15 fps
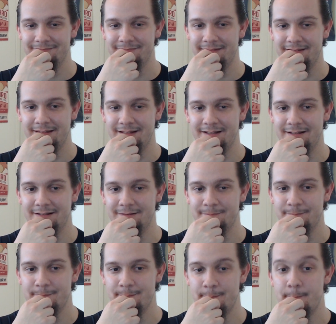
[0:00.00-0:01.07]
Spike will
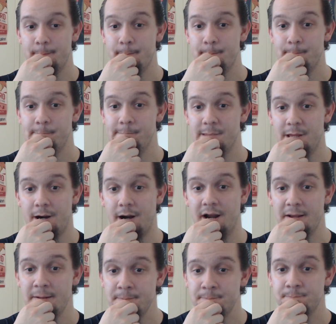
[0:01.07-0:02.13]
throw snowballs. All
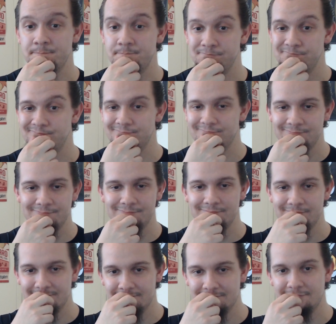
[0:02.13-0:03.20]
right. Snow or
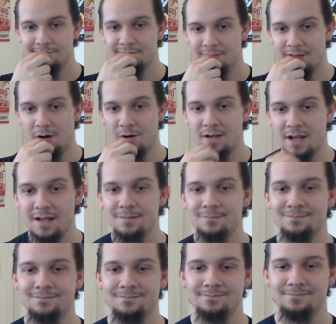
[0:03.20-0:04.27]
iron. The balls okay.
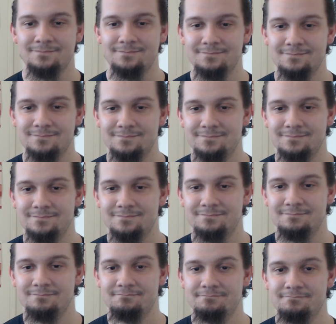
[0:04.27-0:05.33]
Spike tosses have many
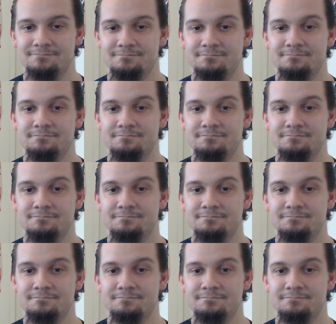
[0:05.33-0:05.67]
uses.